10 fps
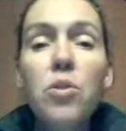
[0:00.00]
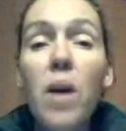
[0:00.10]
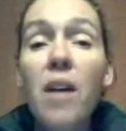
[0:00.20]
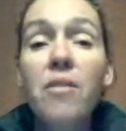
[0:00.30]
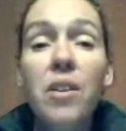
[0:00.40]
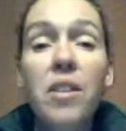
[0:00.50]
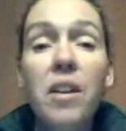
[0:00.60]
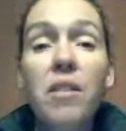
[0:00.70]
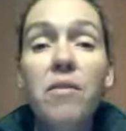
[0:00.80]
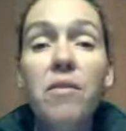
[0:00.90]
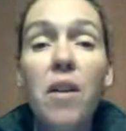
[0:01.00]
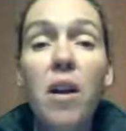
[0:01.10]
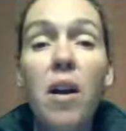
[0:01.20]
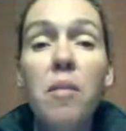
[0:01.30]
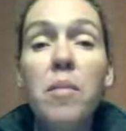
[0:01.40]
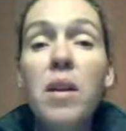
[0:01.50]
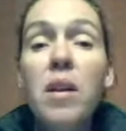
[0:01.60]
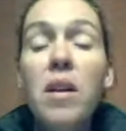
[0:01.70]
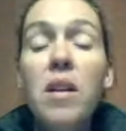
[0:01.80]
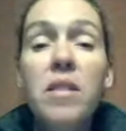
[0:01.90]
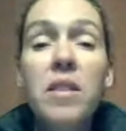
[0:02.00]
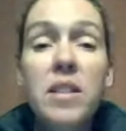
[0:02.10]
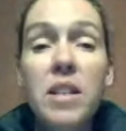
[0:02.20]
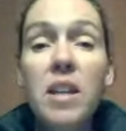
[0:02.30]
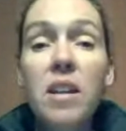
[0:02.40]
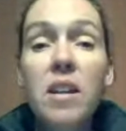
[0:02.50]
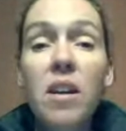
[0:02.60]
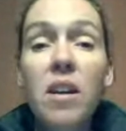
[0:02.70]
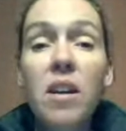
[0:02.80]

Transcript: do everything from the seed